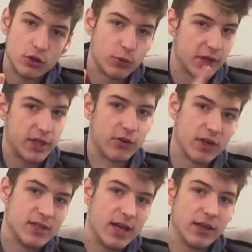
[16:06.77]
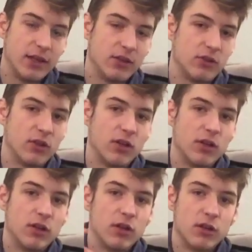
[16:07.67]
to a Ghirardelli's
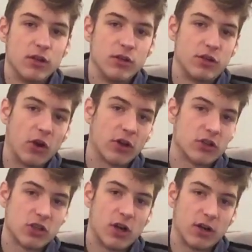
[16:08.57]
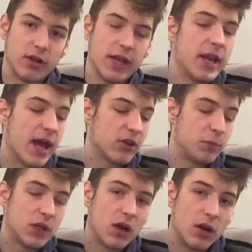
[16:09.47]
dark chocolate. It has
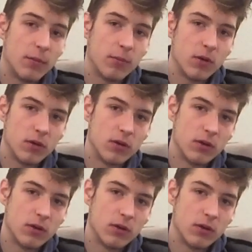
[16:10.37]
become